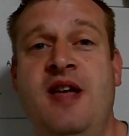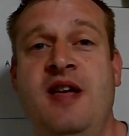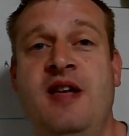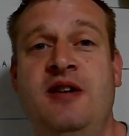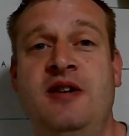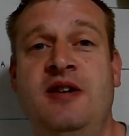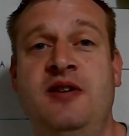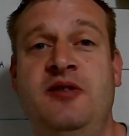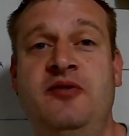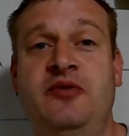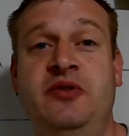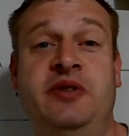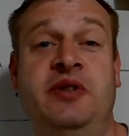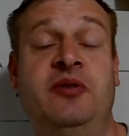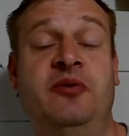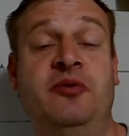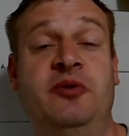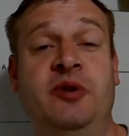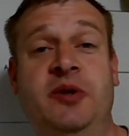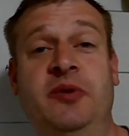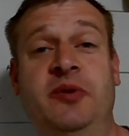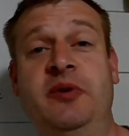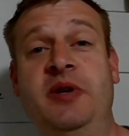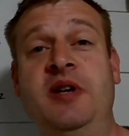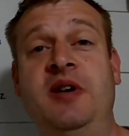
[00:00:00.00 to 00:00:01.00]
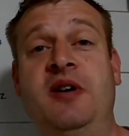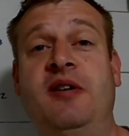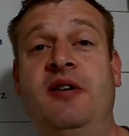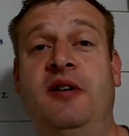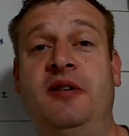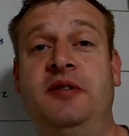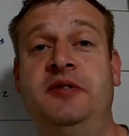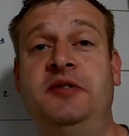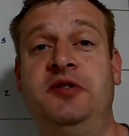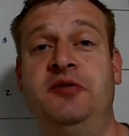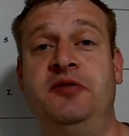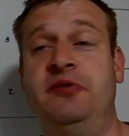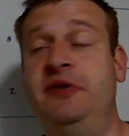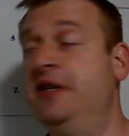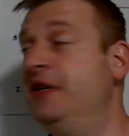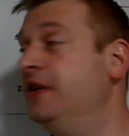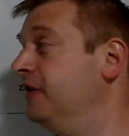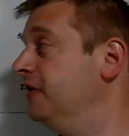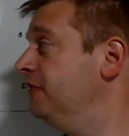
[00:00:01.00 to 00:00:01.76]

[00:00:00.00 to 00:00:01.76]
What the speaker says: using what we call trio,